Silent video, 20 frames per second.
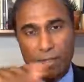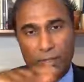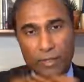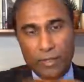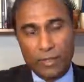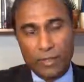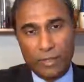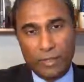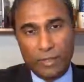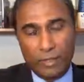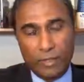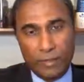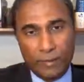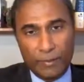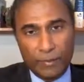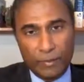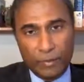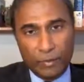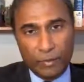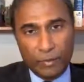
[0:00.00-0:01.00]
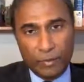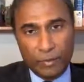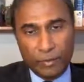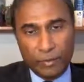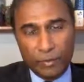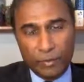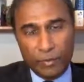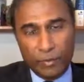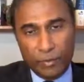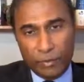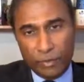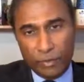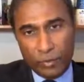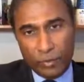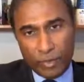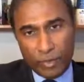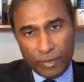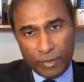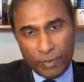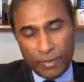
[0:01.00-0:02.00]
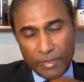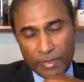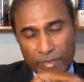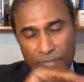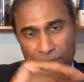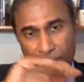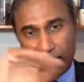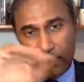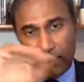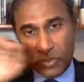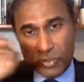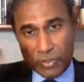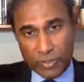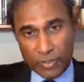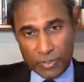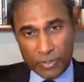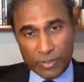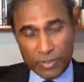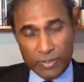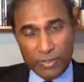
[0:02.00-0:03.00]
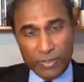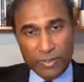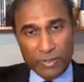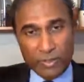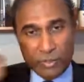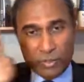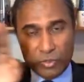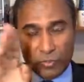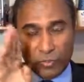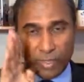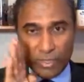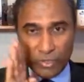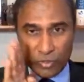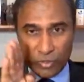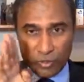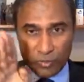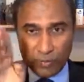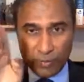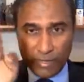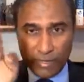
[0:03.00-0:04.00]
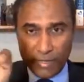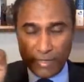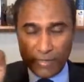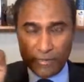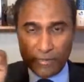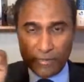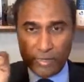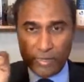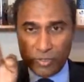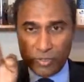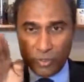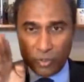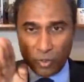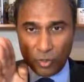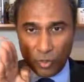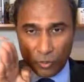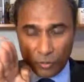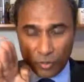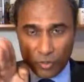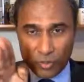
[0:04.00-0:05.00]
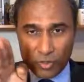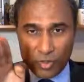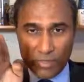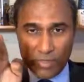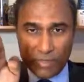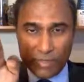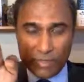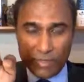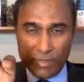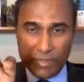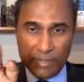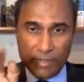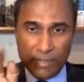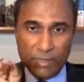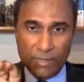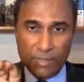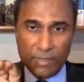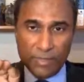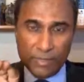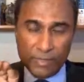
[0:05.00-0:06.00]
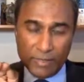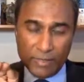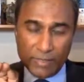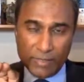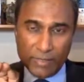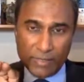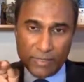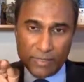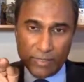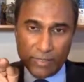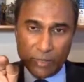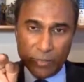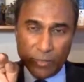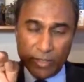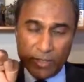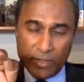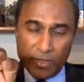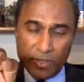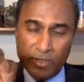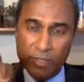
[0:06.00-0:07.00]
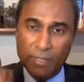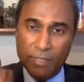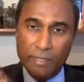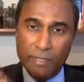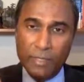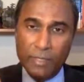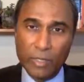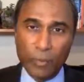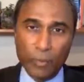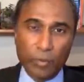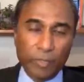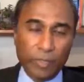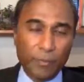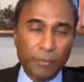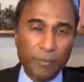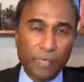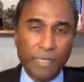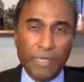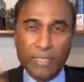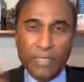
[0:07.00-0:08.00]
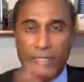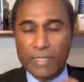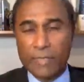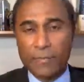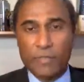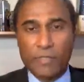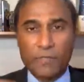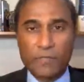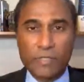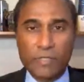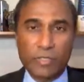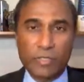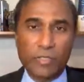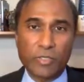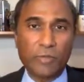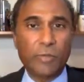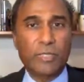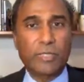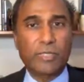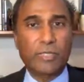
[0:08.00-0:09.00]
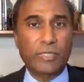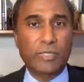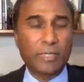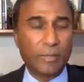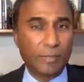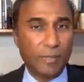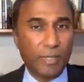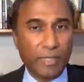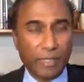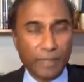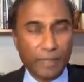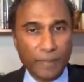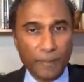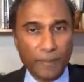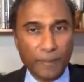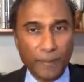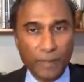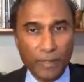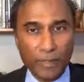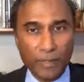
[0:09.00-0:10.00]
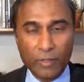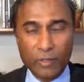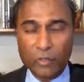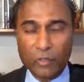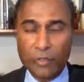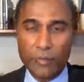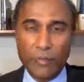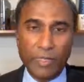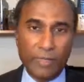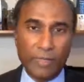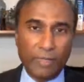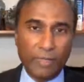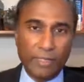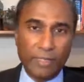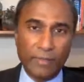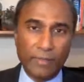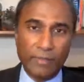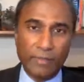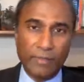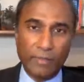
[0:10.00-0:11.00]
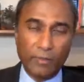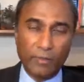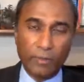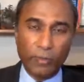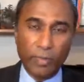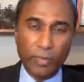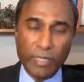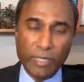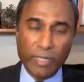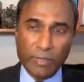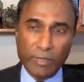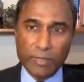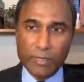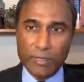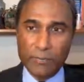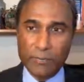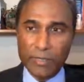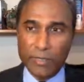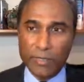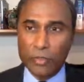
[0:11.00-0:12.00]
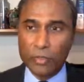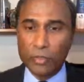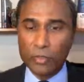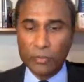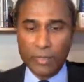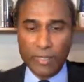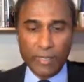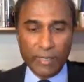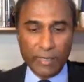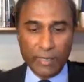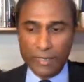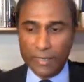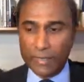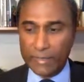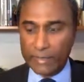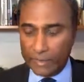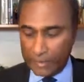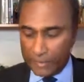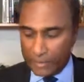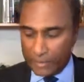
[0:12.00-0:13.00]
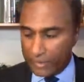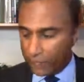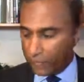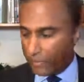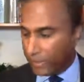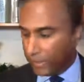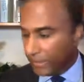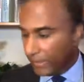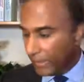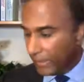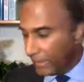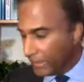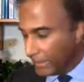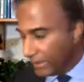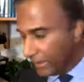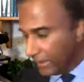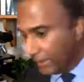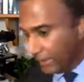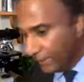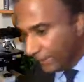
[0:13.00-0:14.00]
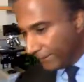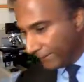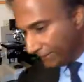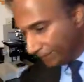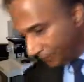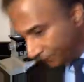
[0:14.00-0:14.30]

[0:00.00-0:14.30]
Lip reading: that you want to maintain a certain directional path. That's the homeostasis, in that case, that you want to stay on. Well, there are many types of disturbances that may come. You may get winds. You may get different kinds of,